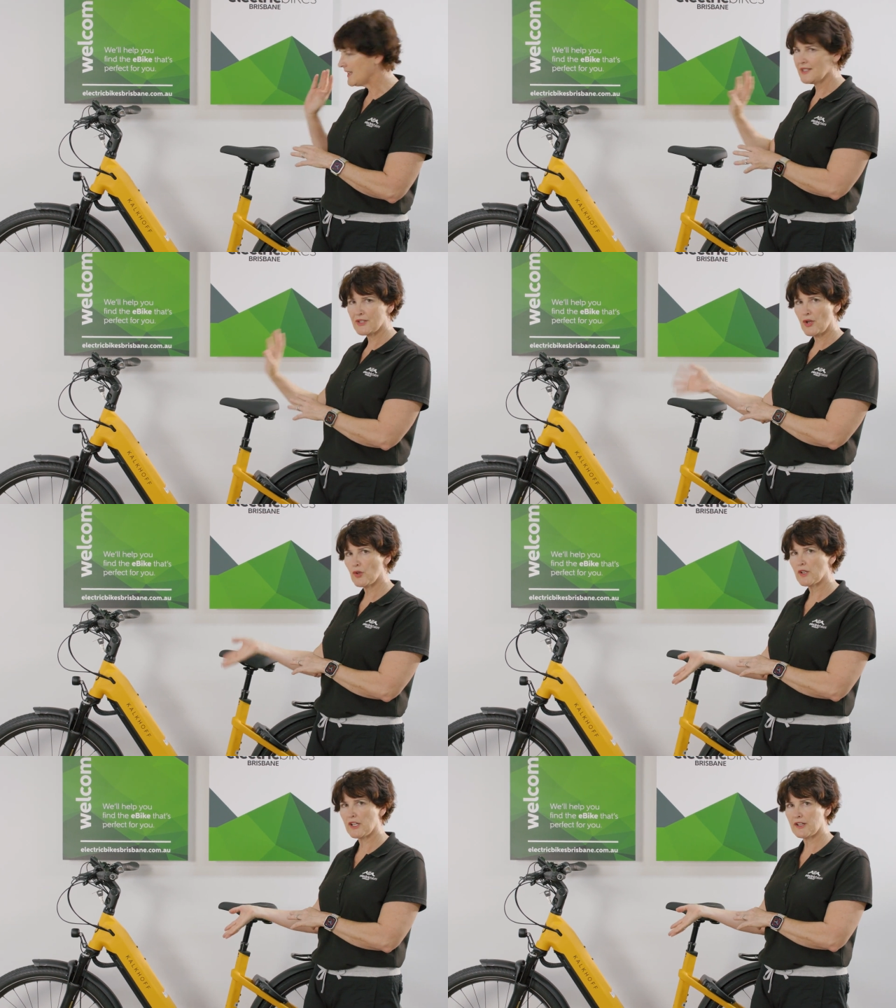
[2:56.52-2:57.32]

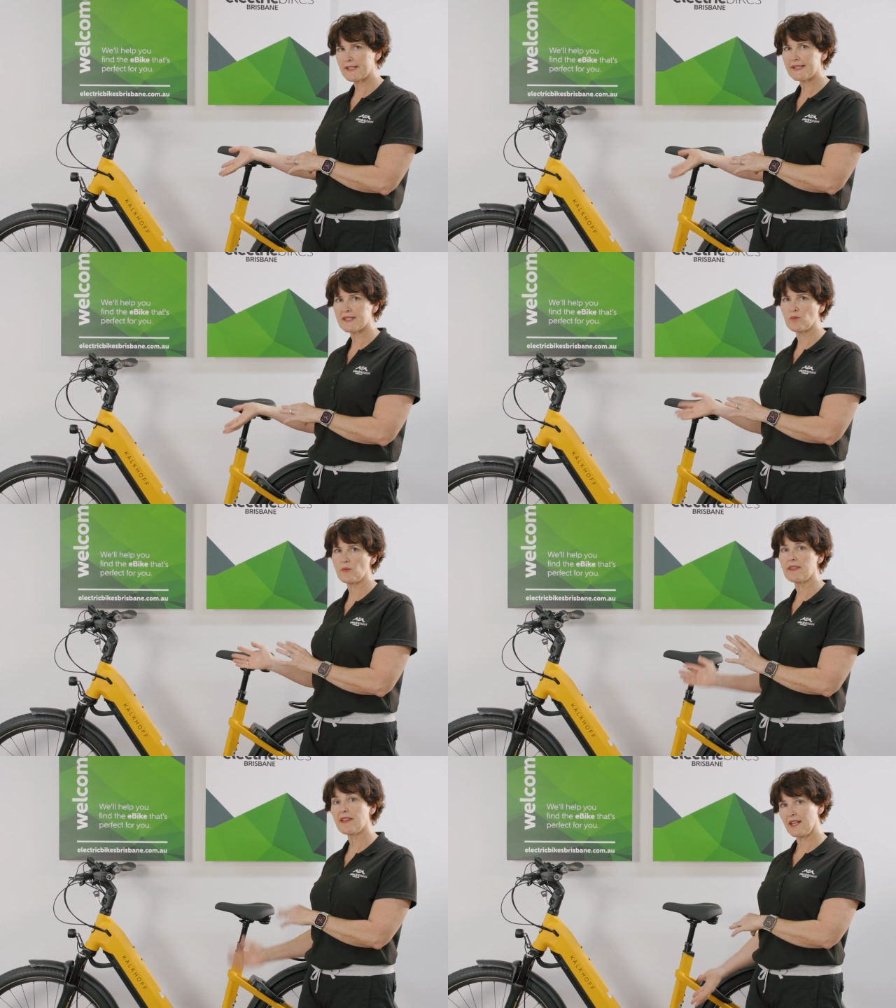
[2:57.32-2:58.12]
internal gearing system
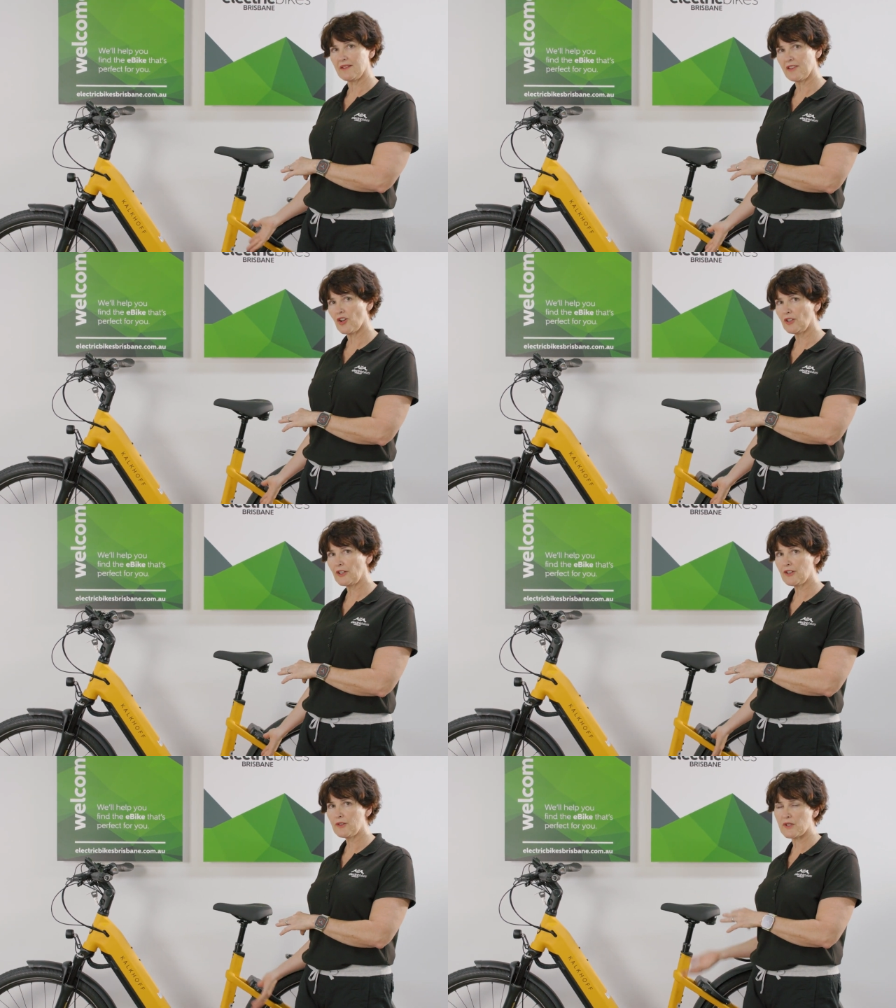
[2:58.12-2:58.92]
with
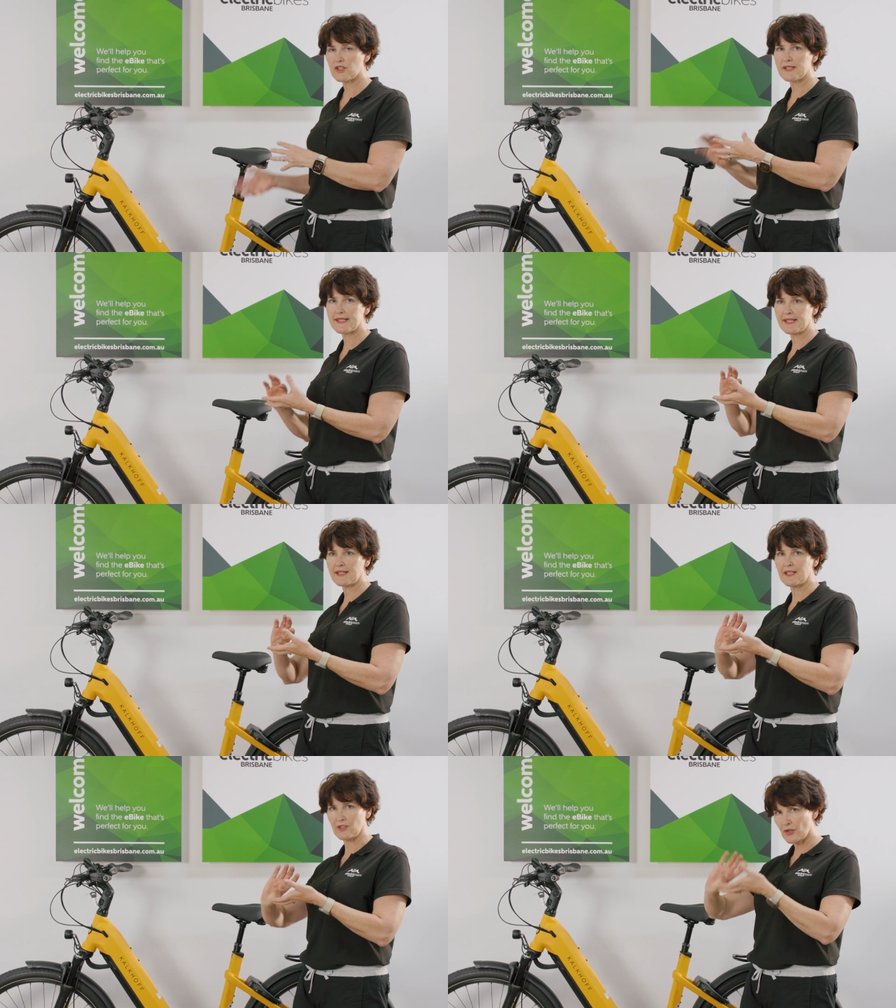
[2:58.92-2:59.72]
Enviolo, which is
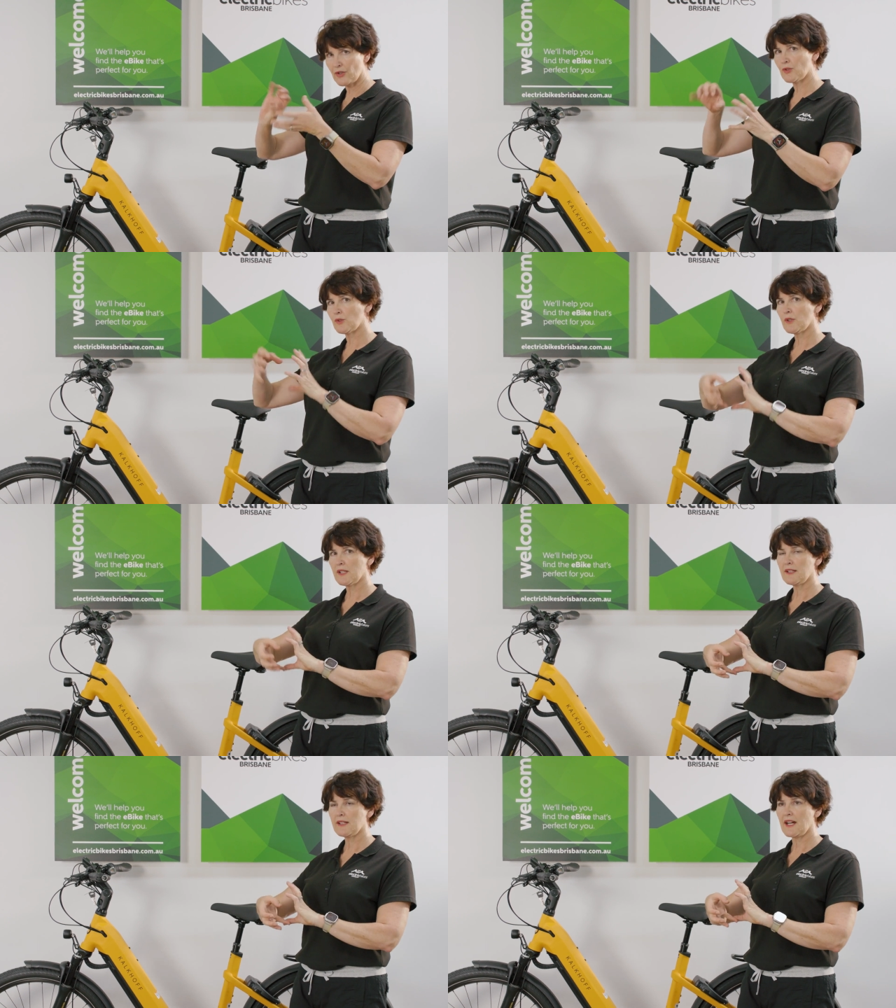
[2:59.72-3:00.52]
the internal
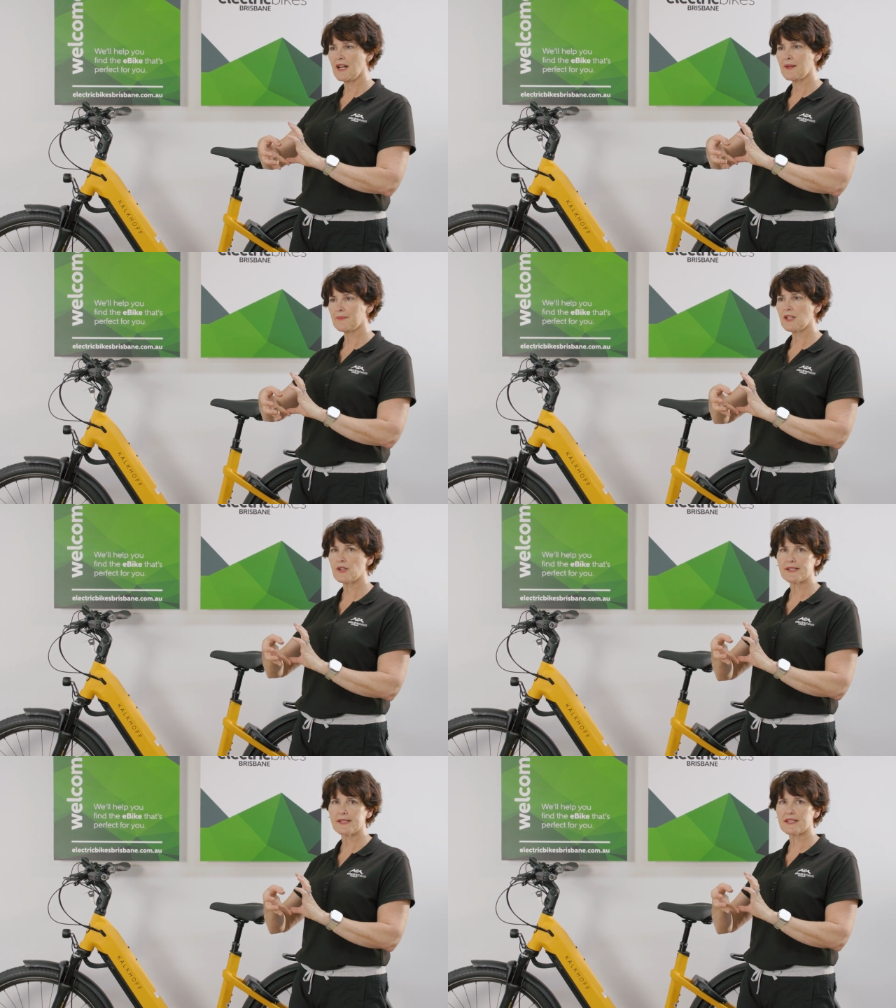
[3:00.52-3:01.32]
um,
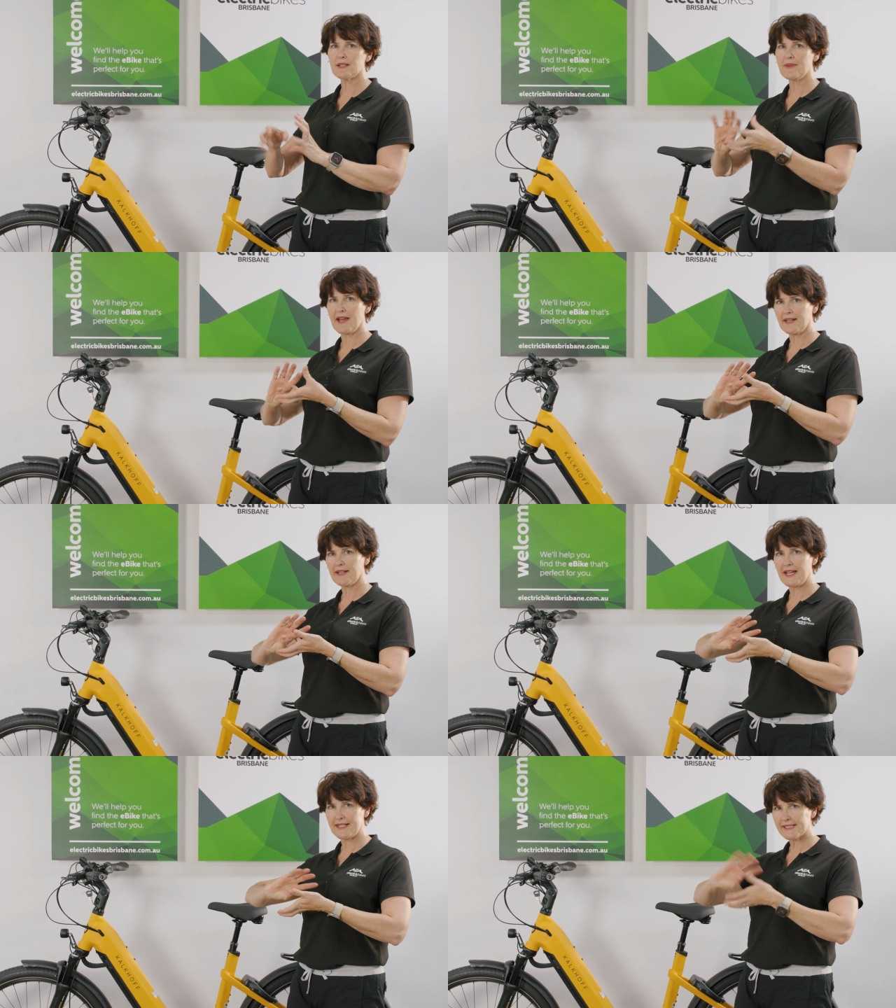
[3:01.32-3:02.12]
gearing system and
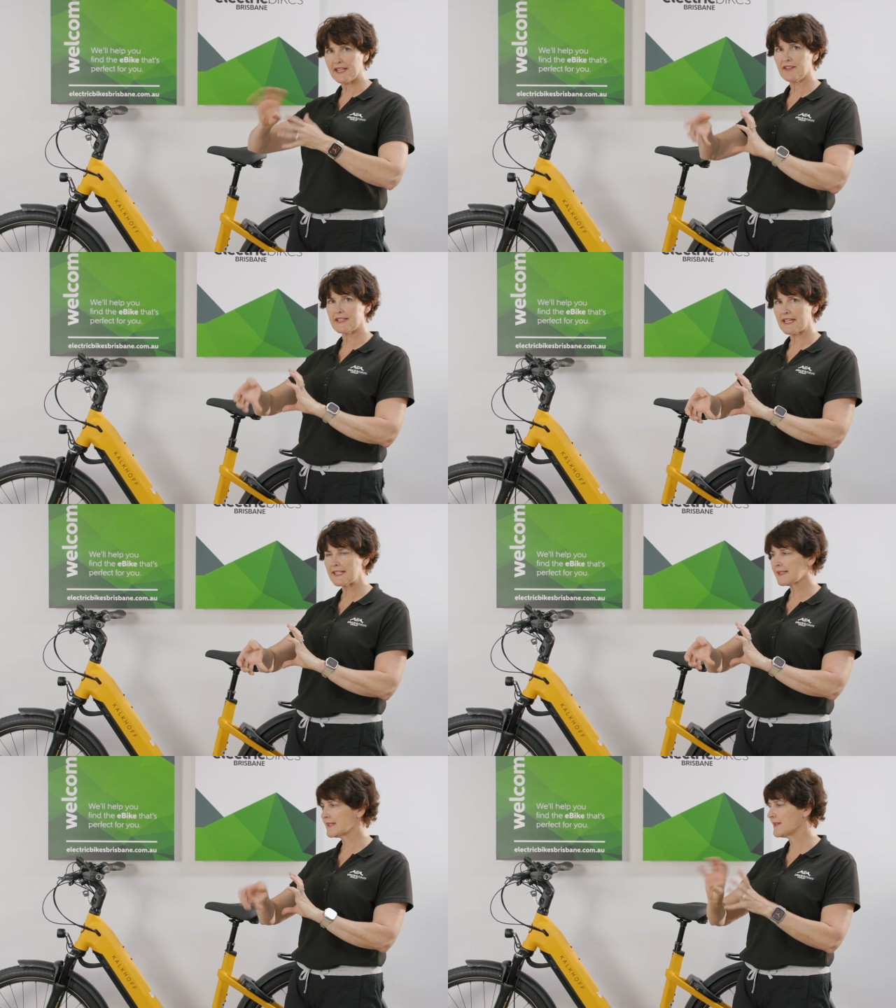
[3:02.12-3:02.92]
a, a CVT
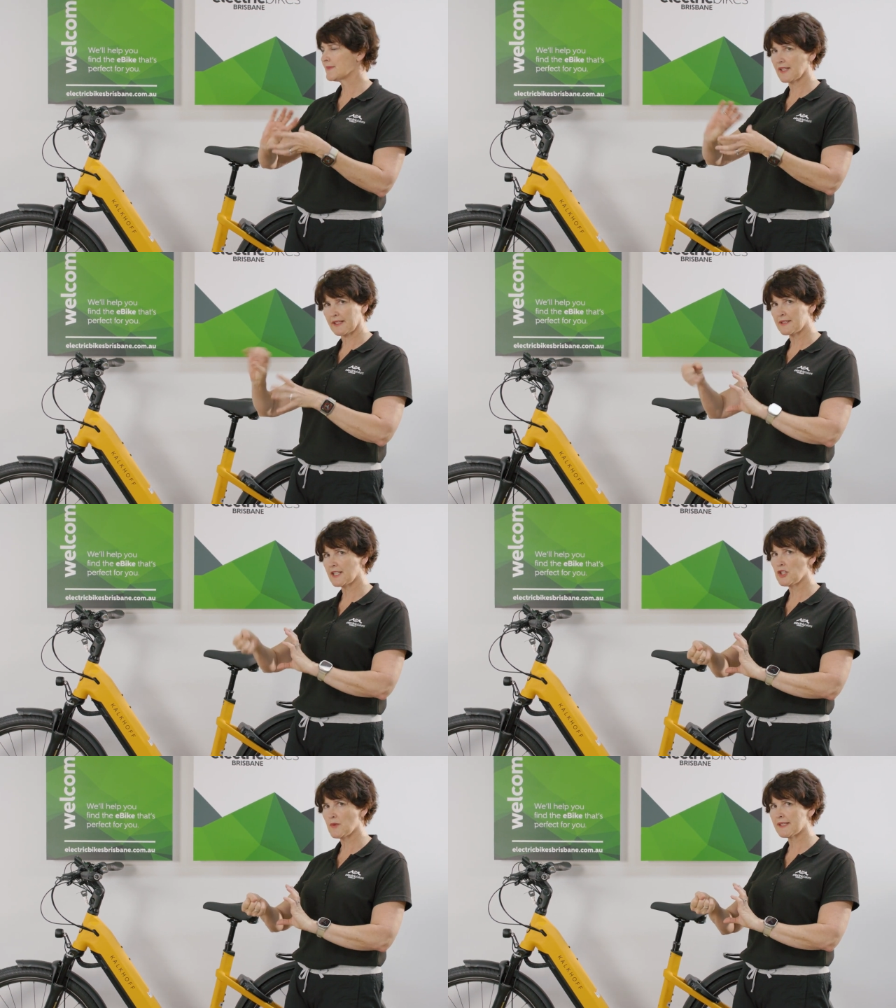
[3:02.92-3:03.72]
system, so
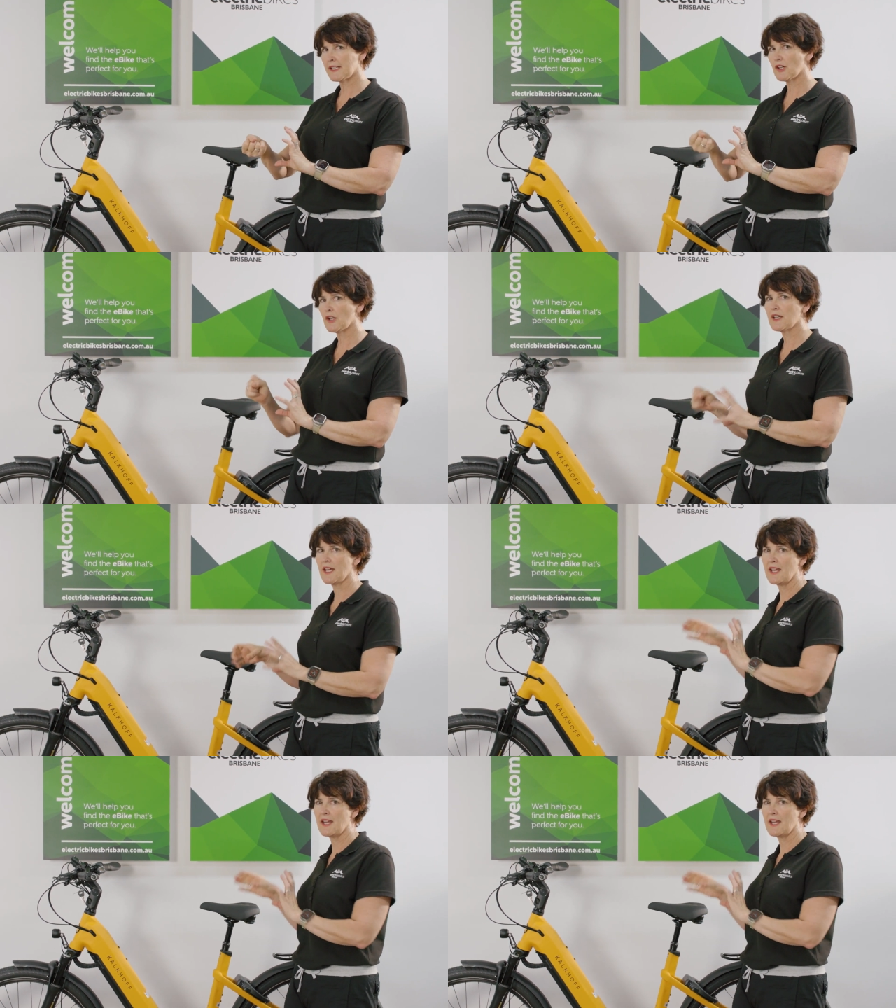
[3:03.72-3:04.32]
continuous gearing,